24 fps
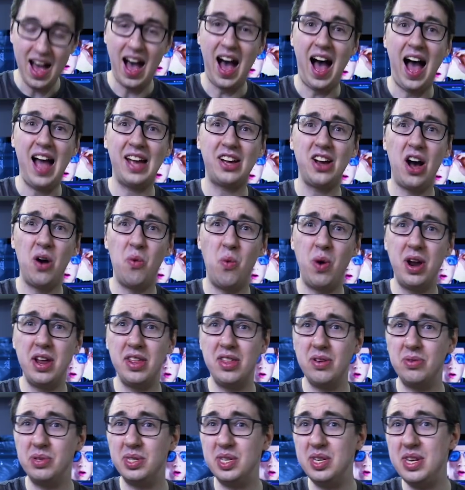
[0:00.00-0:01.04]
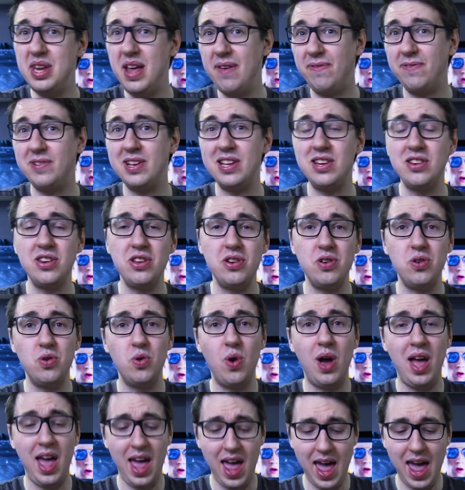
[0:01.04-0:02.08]
I got one of those nifty
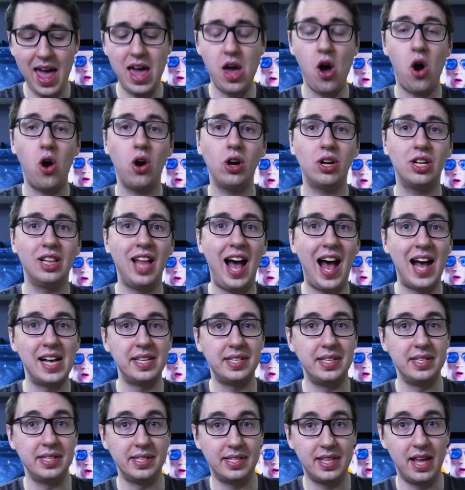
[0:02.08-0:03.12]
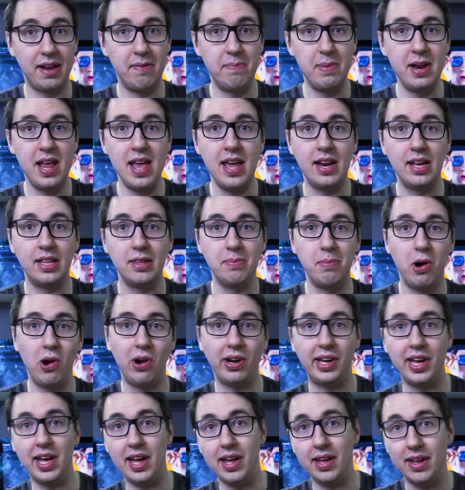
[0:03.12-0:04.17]
new AR glasses that have been hitting the
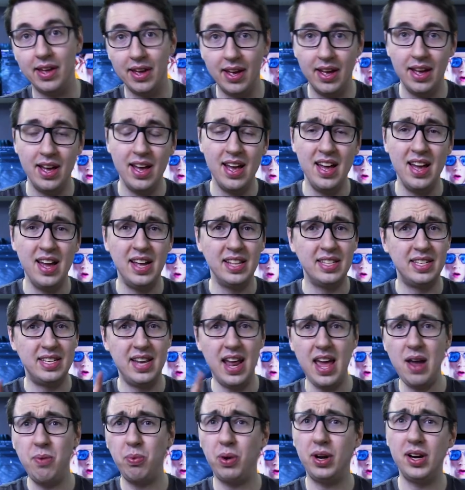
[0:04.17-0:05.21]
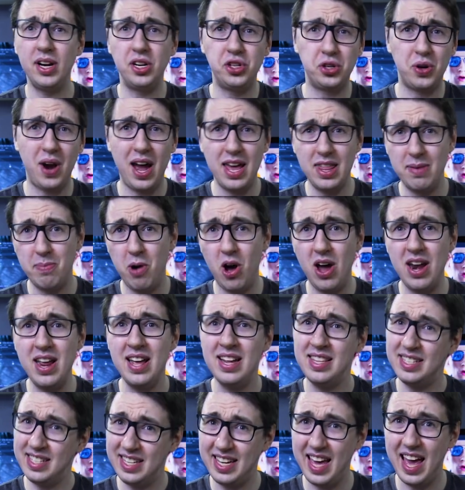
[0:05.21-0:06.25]
market. Today we're gonna try them
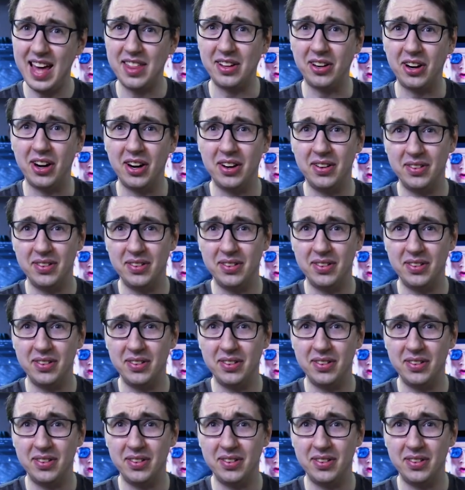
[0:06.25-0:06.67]
on together.